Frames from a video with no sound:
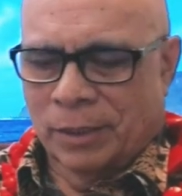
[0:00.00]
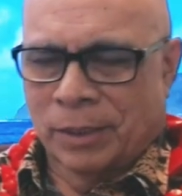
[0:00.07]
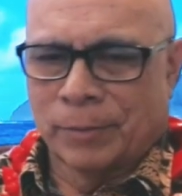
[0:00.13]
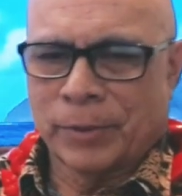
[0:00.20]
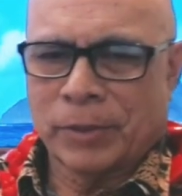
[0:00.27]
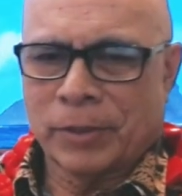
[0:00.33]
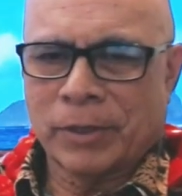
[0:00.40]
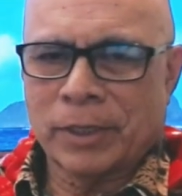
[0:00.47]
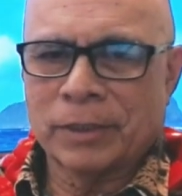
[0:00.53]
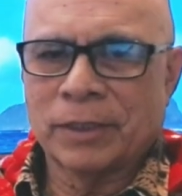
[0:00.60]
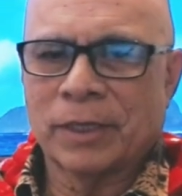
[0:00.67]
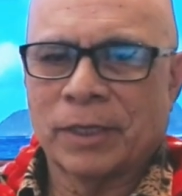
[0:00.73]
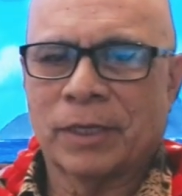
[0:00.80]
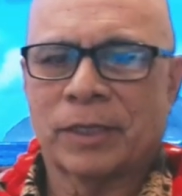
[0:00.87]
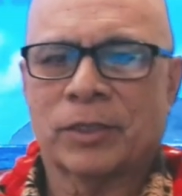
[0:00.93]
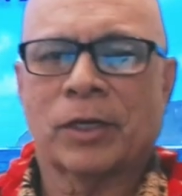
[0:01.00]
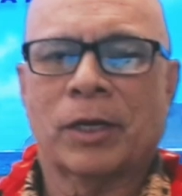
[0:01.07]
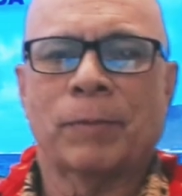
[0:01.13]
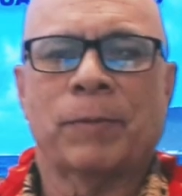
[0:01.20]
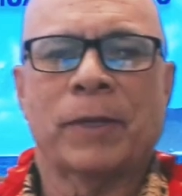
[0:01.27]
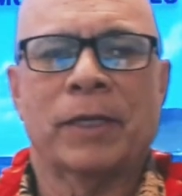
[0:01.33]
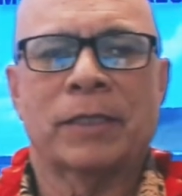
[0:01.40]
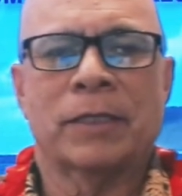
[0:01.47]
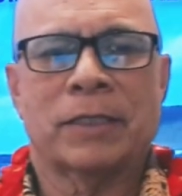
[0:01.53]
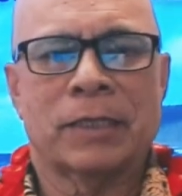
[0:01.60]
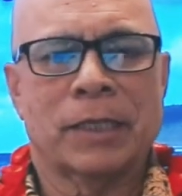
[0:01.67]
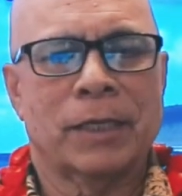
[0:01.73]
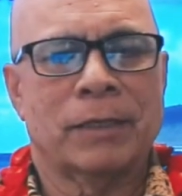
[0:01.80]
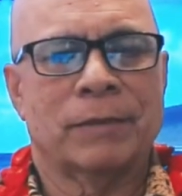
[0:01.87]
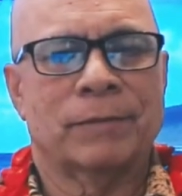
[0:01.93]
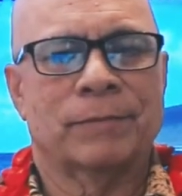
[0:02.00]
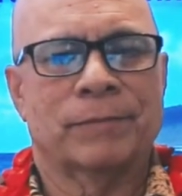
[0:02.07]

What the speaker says: let me go ahead and try play and sing it.